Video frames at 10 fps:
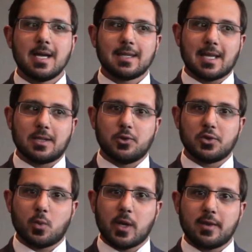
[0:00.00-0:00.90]
that
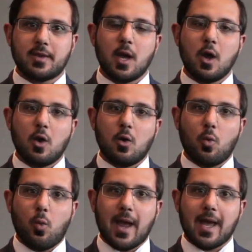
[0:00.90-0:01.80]
deals with
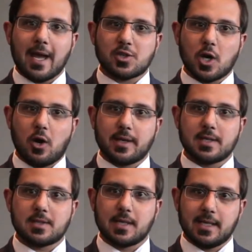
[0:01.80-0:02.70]
where a child
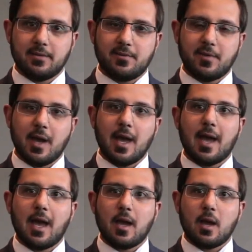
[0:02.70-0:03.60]
is to live,
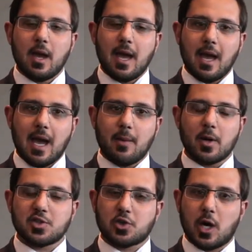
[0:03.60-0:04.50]
how
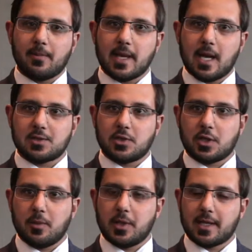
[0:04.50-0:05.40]
much time they are to
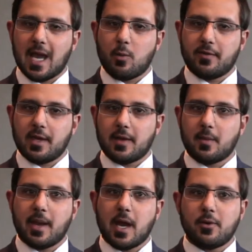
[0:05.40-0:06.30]
communicate with the other
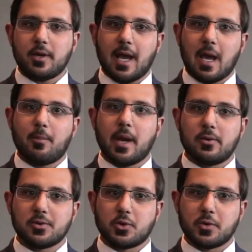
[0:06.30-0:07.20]
parent, and
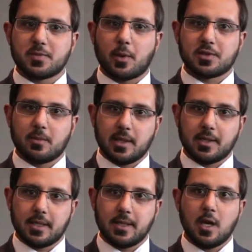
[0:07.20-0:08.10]
parental
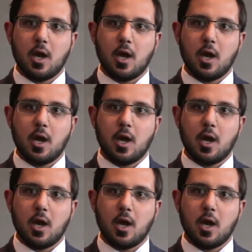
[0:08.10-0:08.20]
responsibility.